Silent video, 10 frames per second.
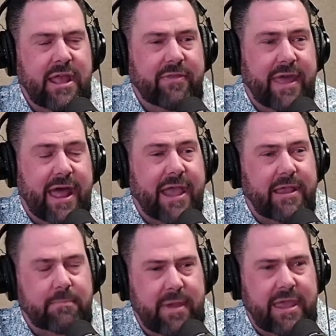that I
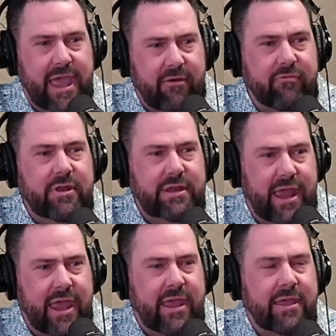can make every
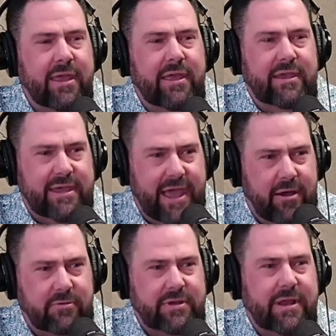day
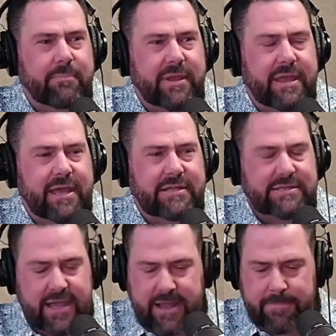count, because
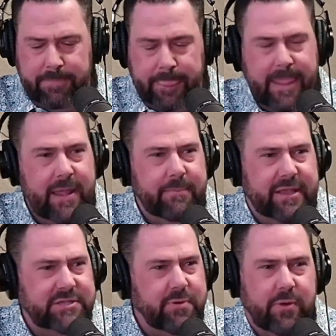
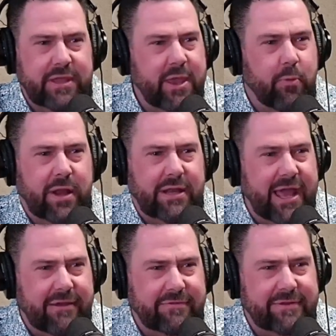we only get one
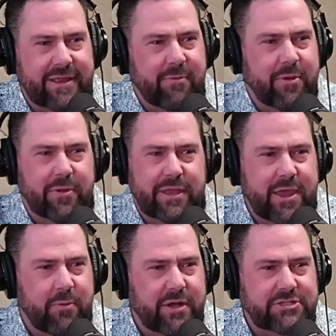life. We only
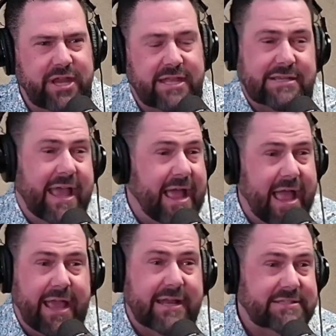get one chance.
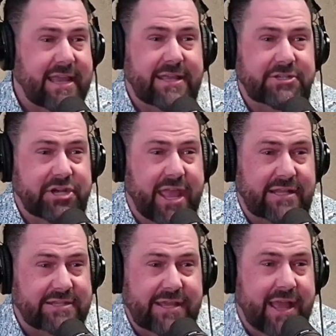I got a second
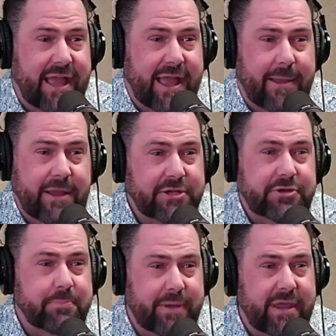chance. I
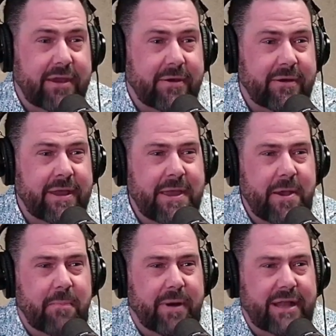shouldn't be here,
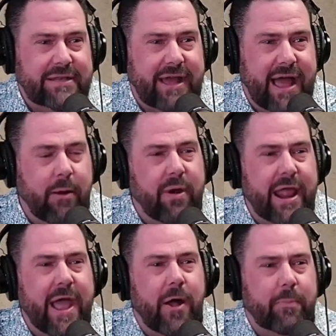but I want
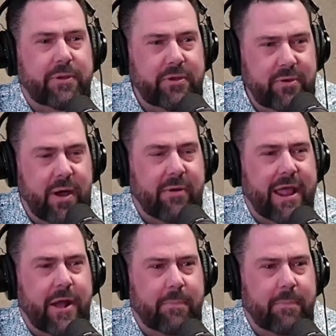to help you. I want to help